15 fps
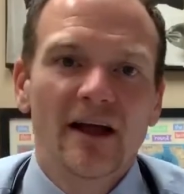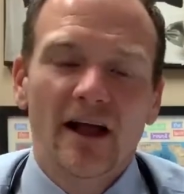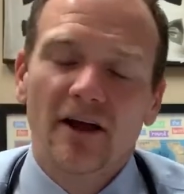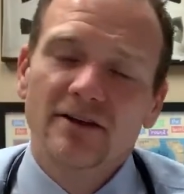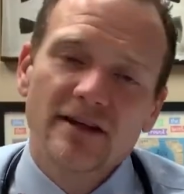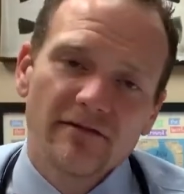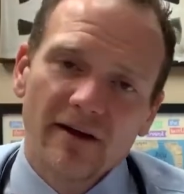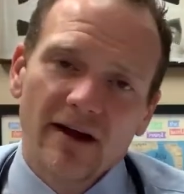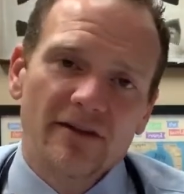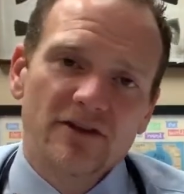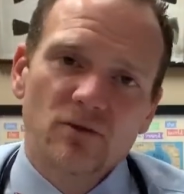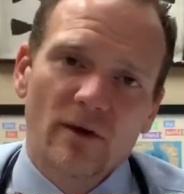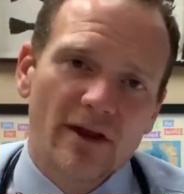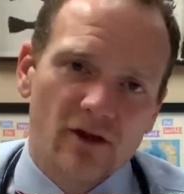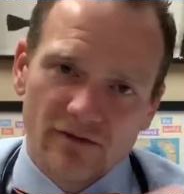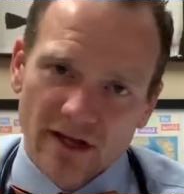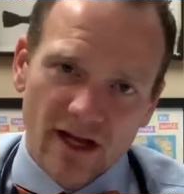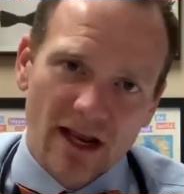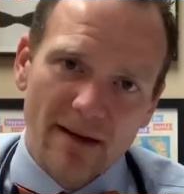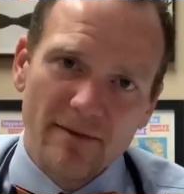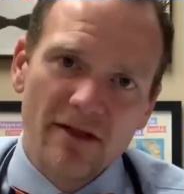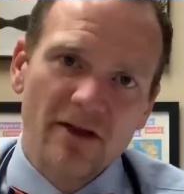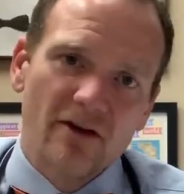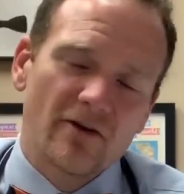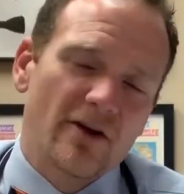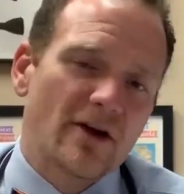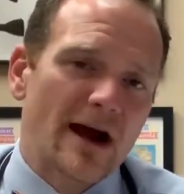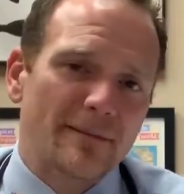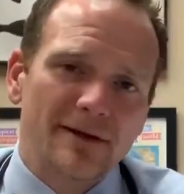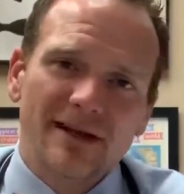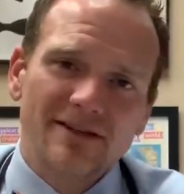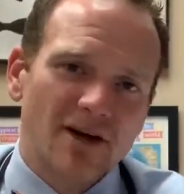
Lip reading: And you say, fine, this is where they go. They climb in there, they grab it,